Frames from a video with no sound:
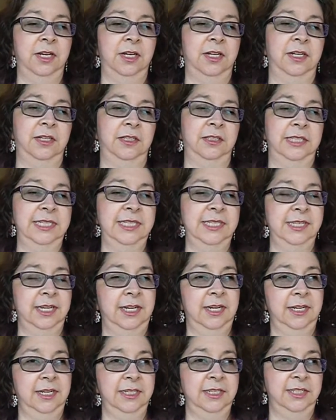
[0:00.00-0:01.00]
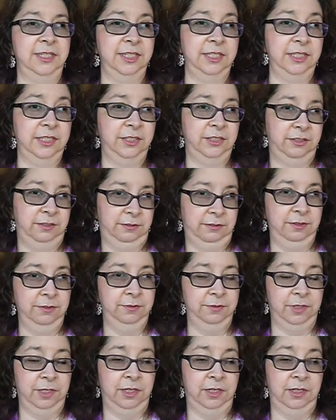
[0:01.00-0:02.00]
Lisa Hunt did
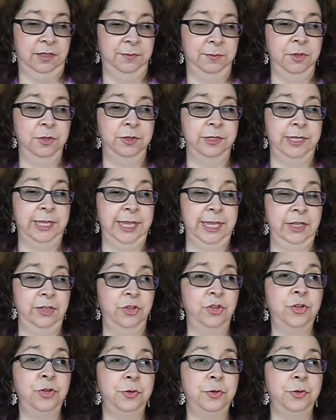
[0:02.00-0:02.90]
create